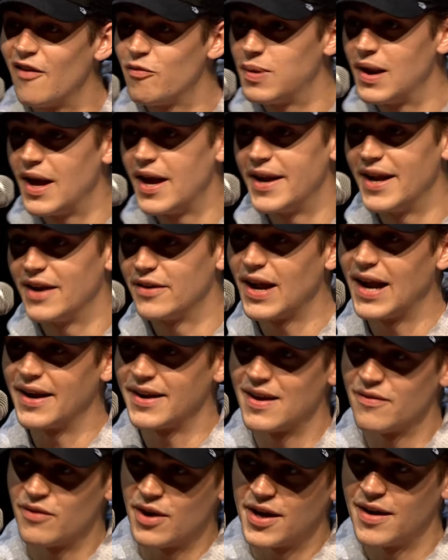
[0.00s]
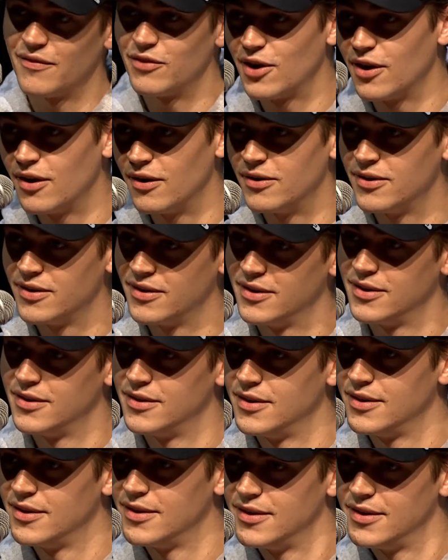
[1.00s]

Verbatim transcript: played and give it another go. Yeah.